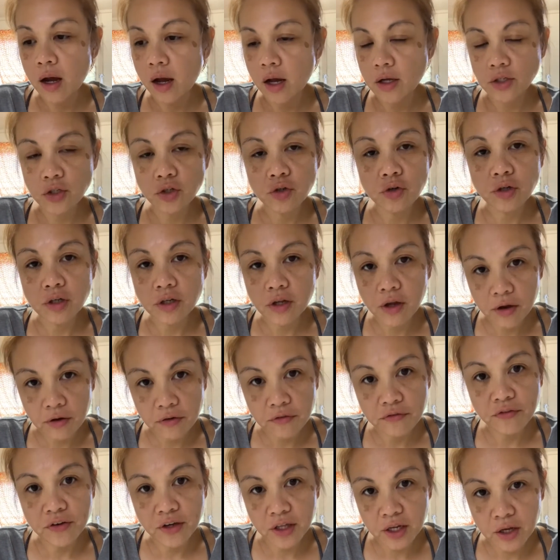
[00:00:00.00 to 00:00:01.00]
short
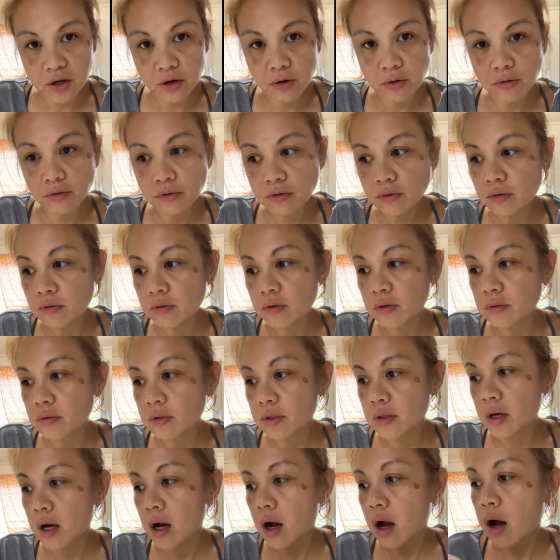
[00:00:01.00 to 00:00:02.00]
video
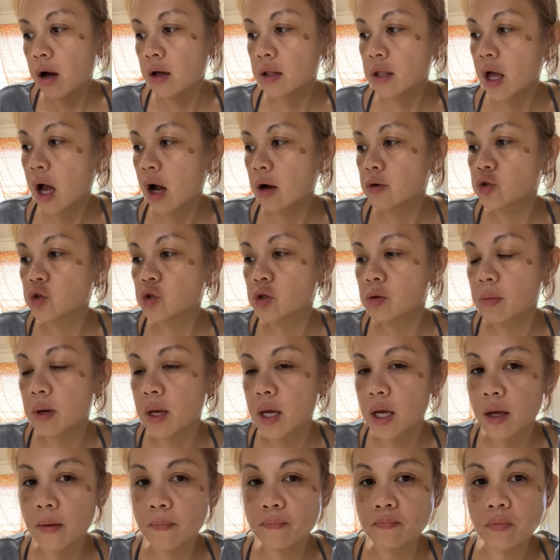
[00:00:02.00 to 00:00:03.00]
on how to
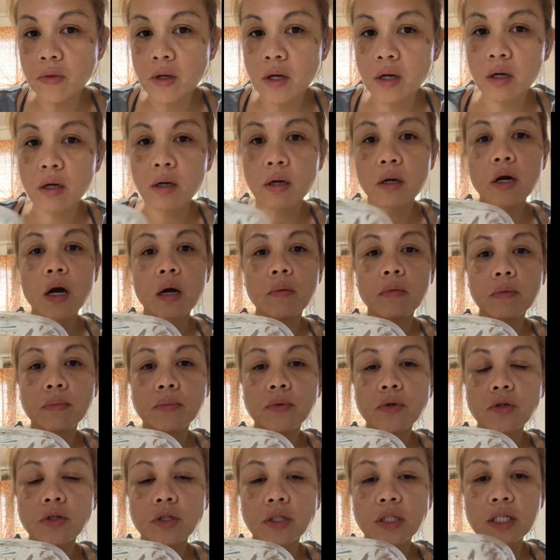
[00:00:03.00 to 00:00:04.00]
make
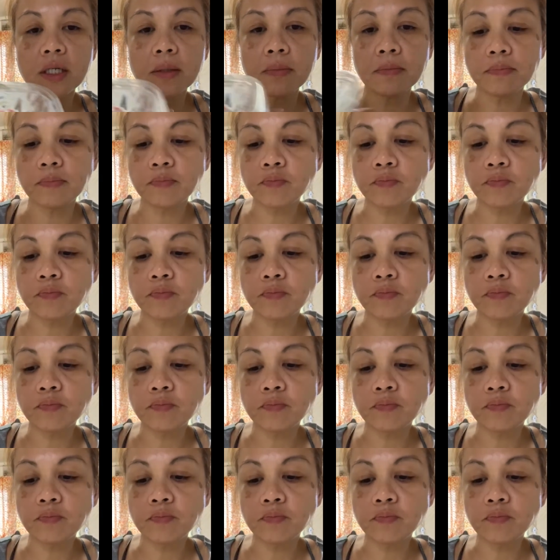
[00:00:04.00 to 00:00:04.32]
Kamaboko dip.